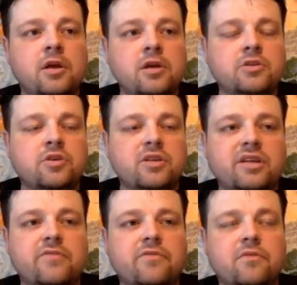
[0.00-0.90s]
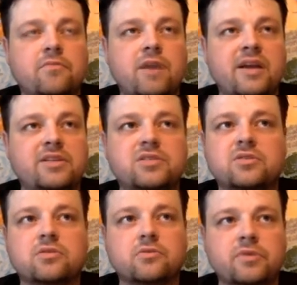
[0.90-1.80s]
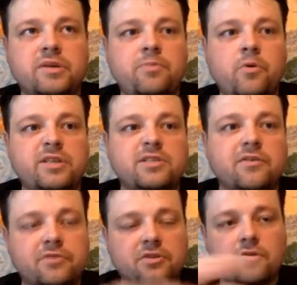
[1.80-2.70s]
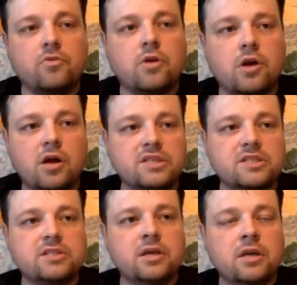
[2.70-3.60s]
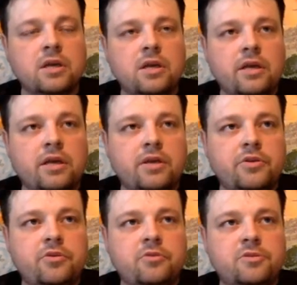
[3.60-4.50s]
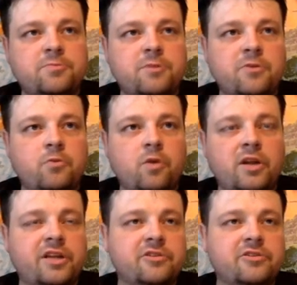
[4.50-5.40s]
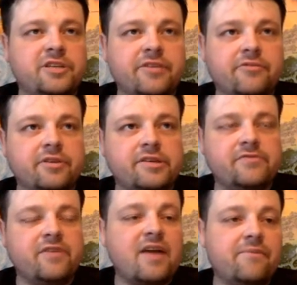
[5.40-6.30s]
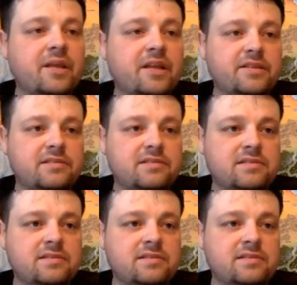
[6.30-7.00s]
So I think for -3 points off the total cost, you spend 1 energy every 5 minutes.